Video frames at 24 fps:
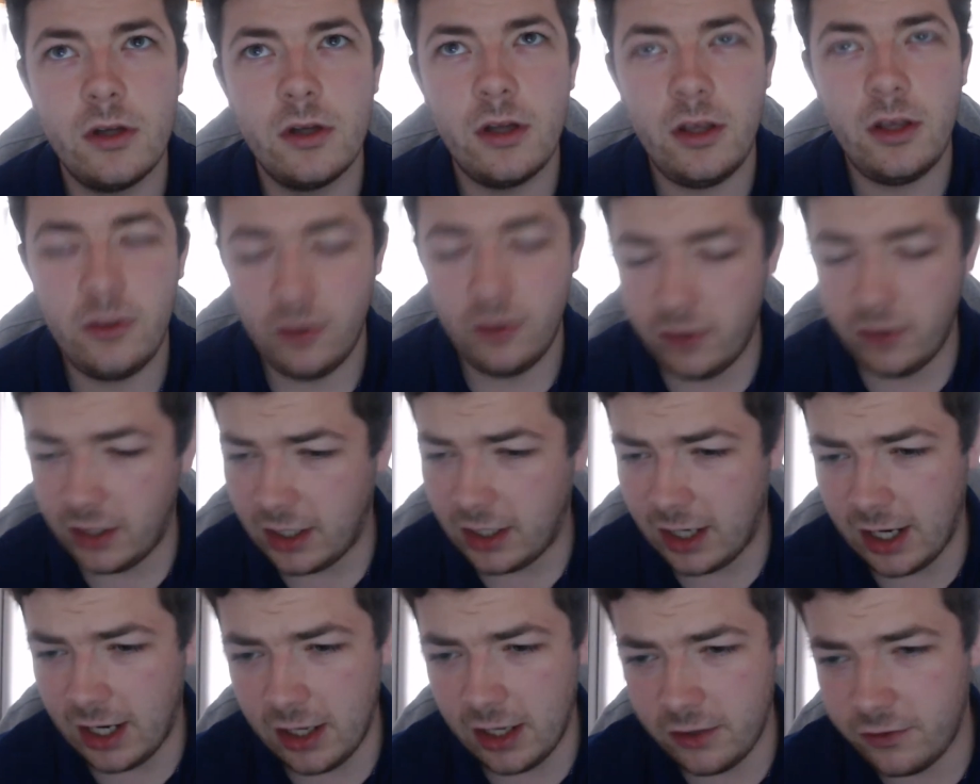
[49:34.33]
Not the
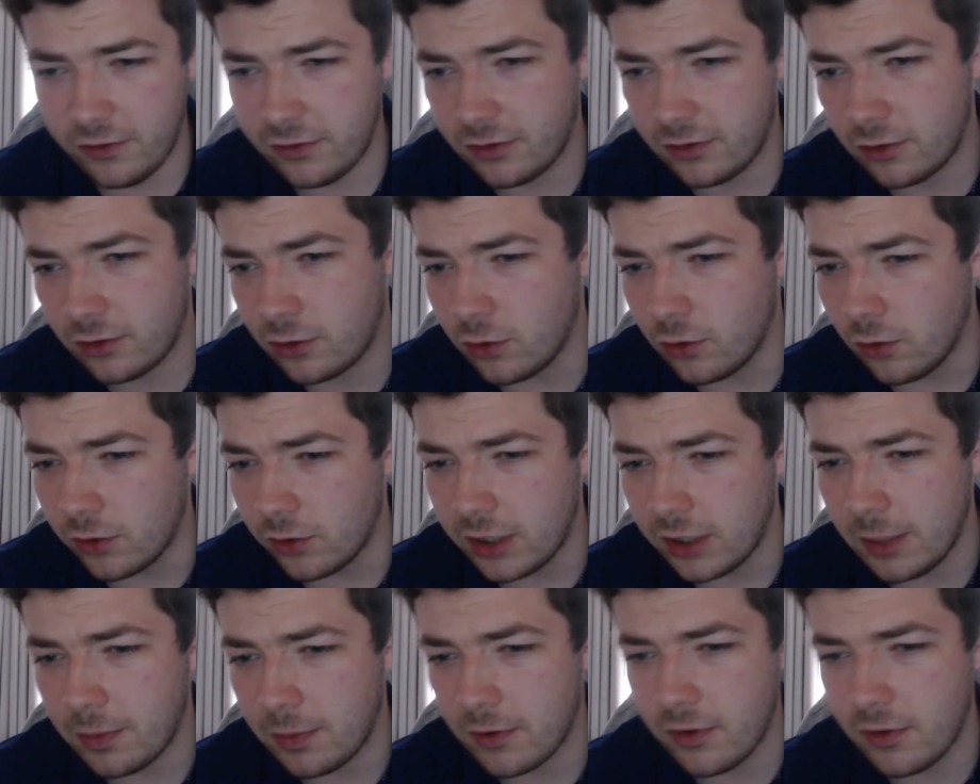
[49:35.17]
greatest
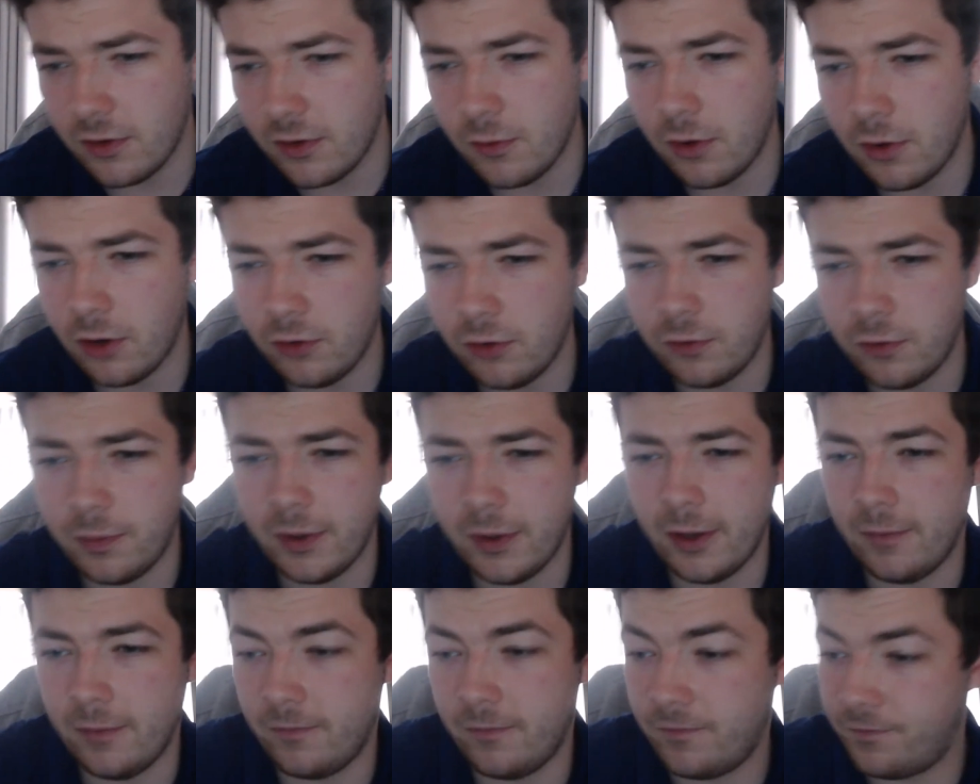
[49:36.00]
goalkeeper in the world,
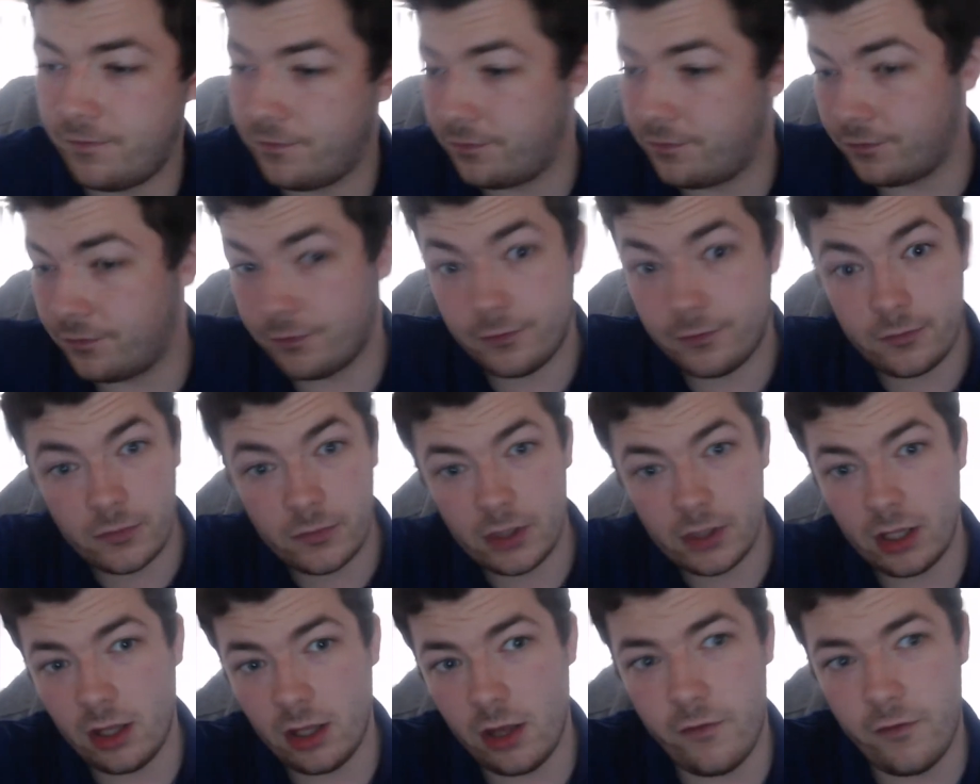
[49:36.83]
but
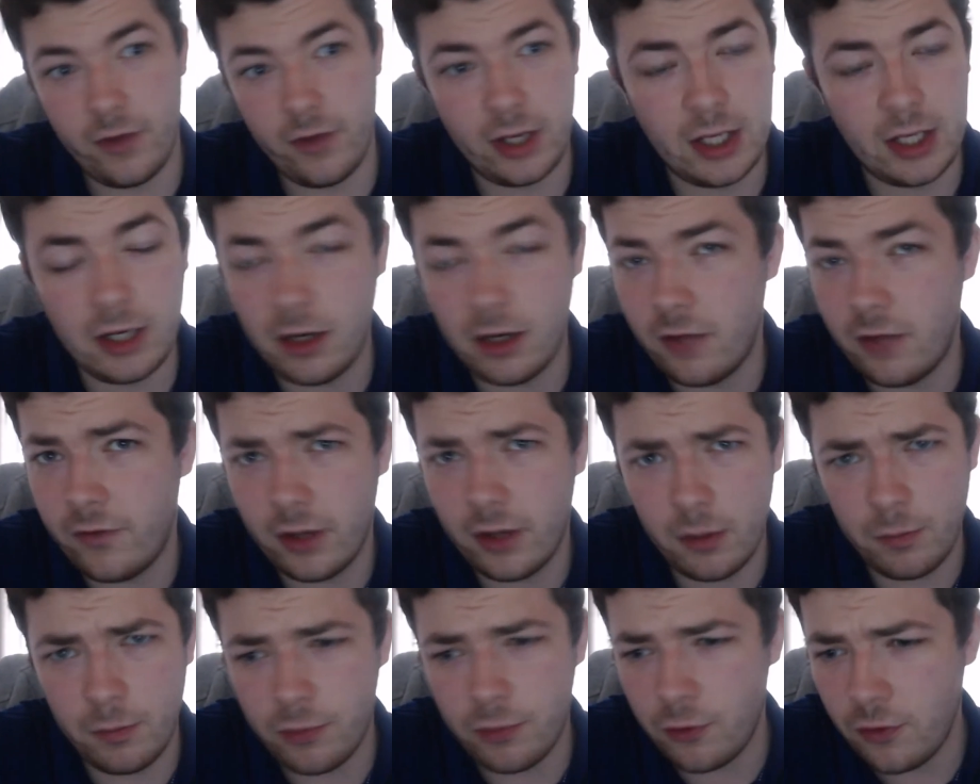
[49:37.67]
if it
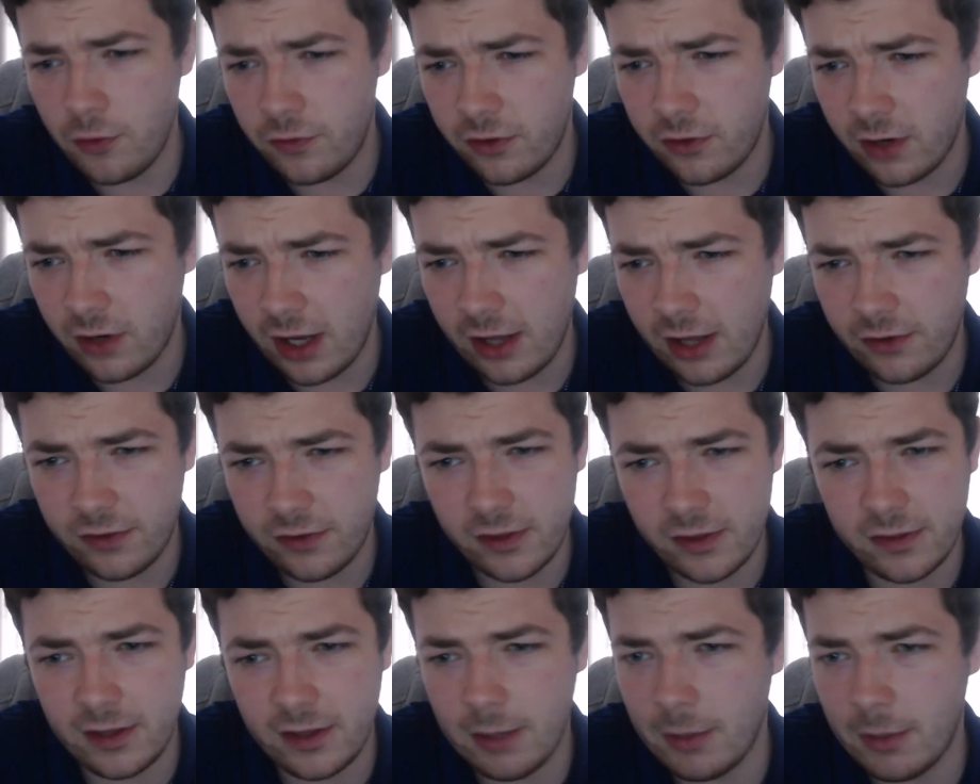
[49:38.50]
improves the rest
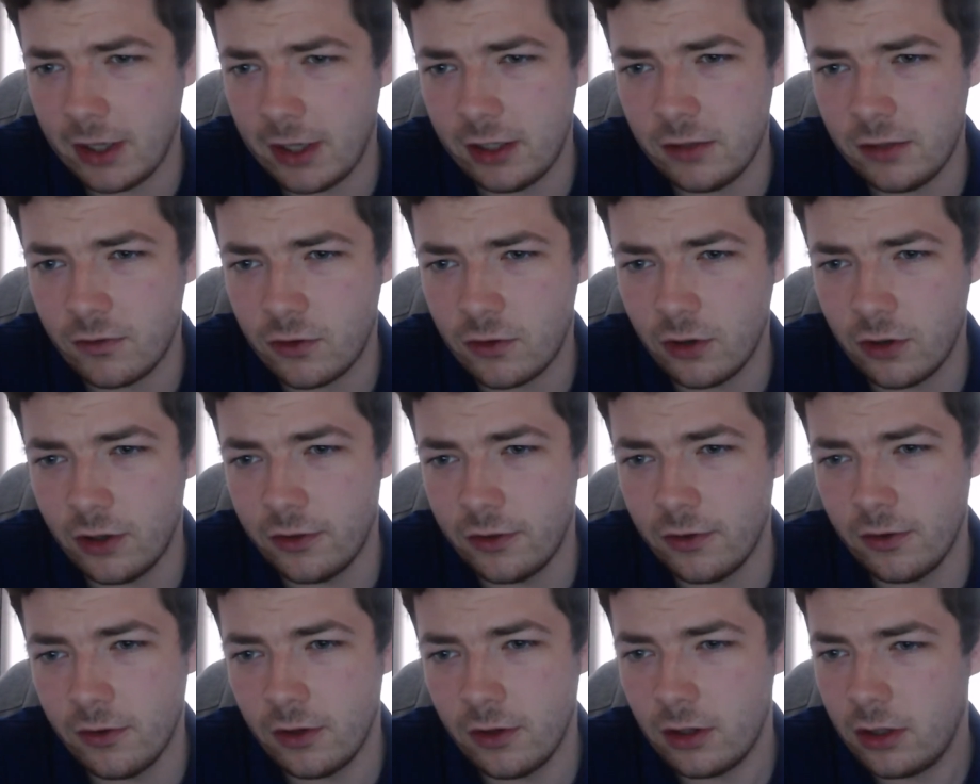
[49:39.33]
of the team, I think you've got to
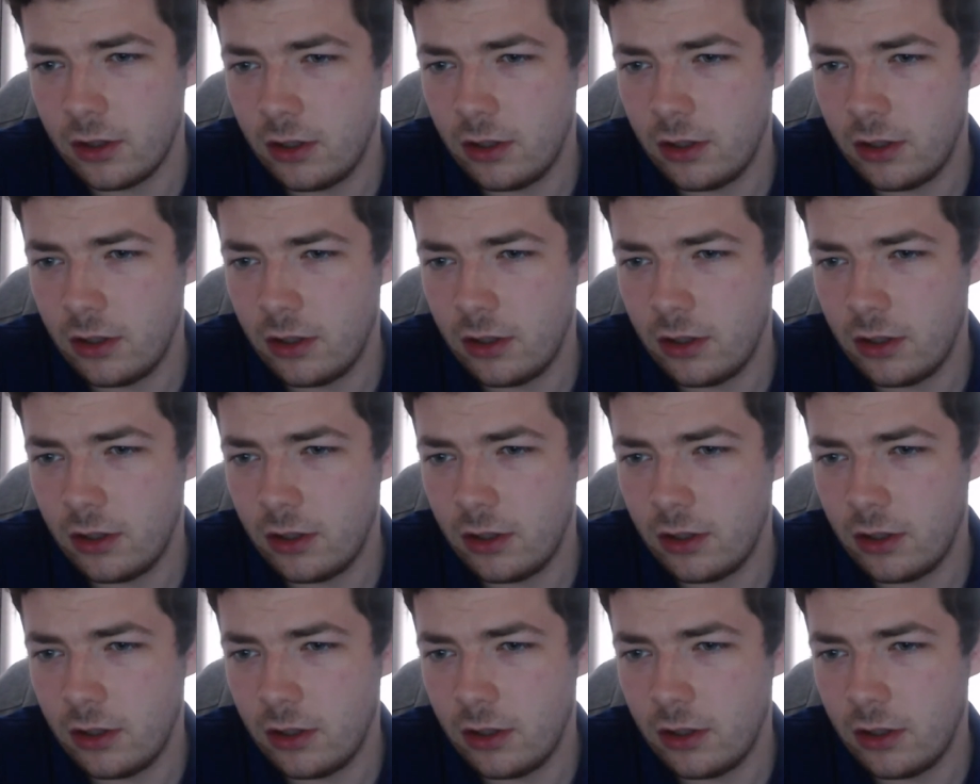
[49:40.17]
do it.